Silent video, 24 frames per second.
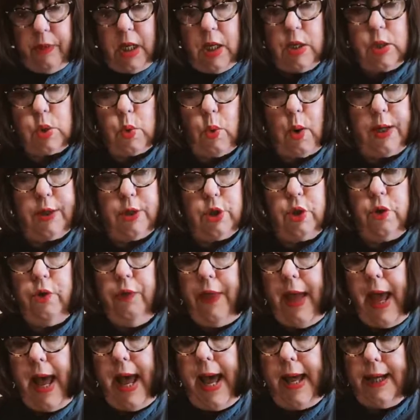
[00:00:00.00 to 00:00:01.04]
So I'll do
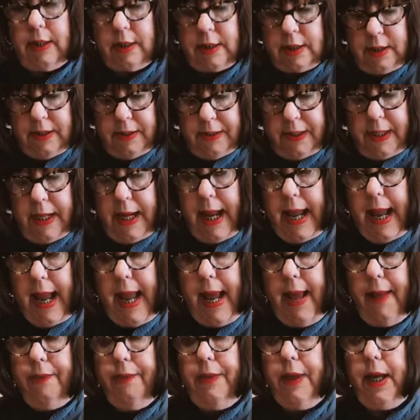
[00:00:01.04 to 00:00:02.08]
that,
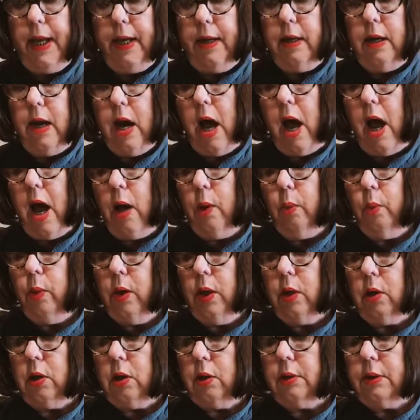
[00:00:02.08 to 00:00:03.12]
and then I
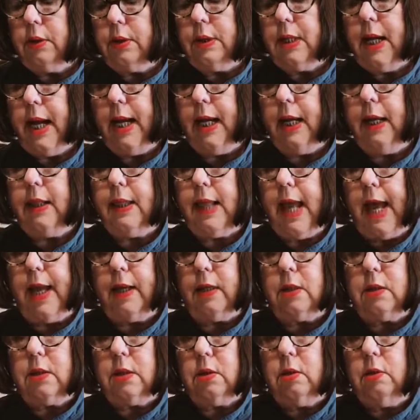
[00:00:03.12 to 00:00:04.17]
will take
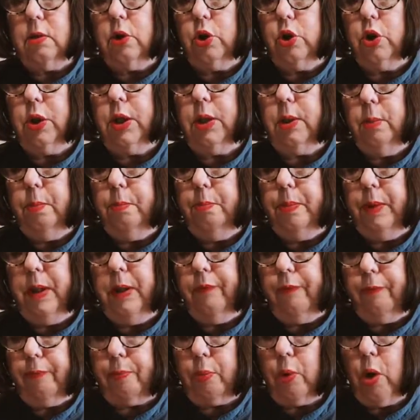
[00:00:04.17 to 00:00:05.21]
that good
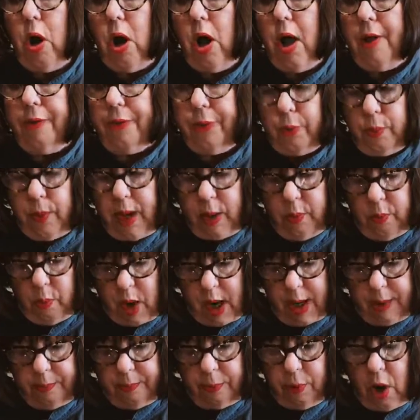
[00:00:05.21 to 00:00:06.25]
beef broth, red
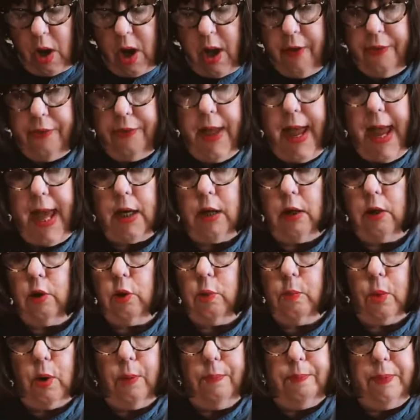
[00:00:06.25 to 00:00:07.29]
wine broth, add a little
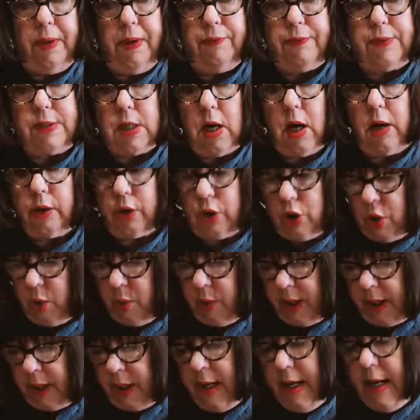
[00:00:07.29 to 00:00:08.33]
more beef stock to
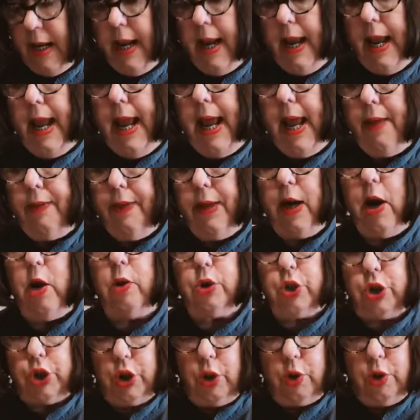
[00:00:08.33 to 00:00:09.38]
it, and then I'll
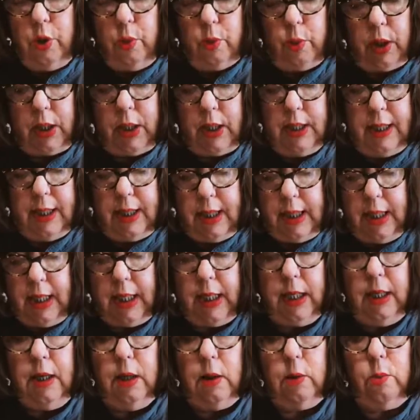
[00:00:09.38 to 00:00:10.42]
show you we're gonna
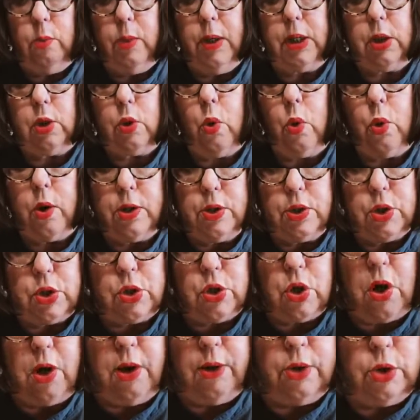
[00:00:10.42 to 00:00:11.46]
thicken it with
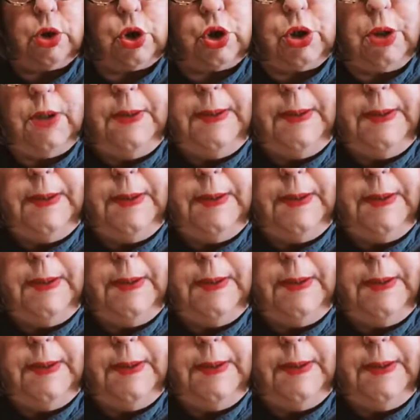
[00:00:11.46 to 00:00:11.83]
cornstarch.